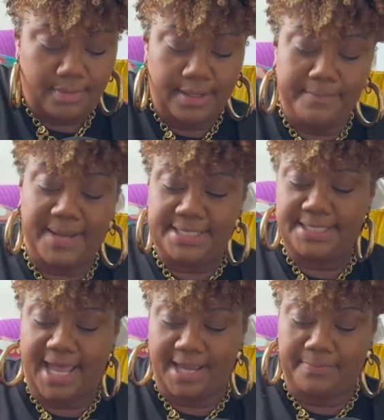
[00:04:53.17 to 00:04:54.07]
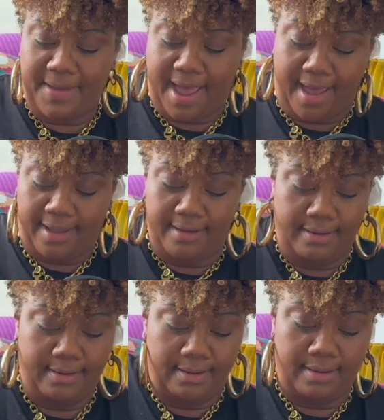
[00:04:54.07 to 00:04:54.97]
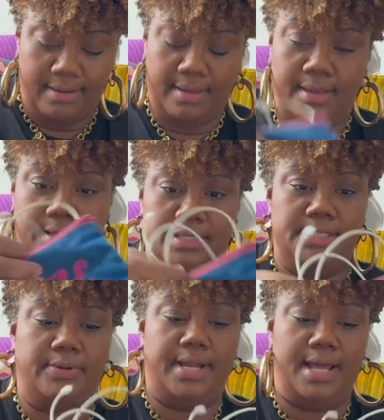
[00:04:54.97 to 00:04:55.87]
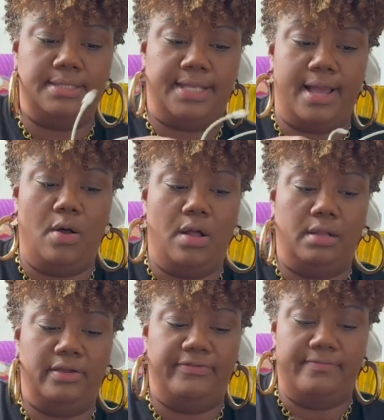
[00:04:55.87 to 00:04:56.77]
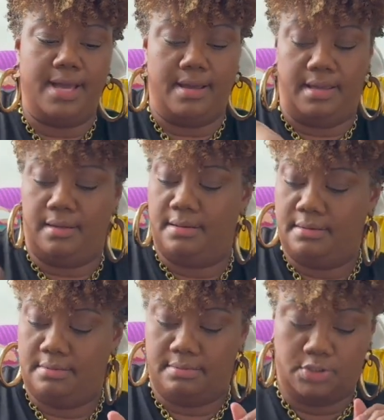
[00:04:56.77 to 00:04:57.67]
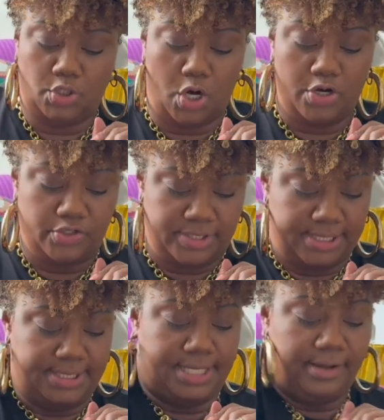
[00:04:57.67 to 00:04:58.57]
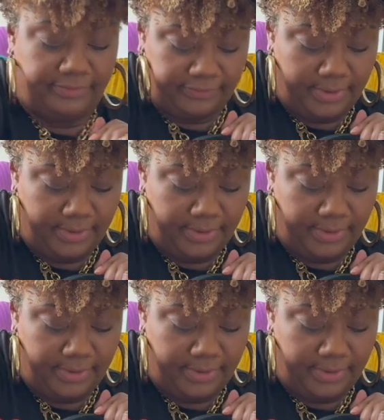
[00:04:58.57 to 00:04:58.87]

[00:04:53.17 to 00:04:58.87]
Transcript: My tech bag. So it has like all of my chargers and stuff.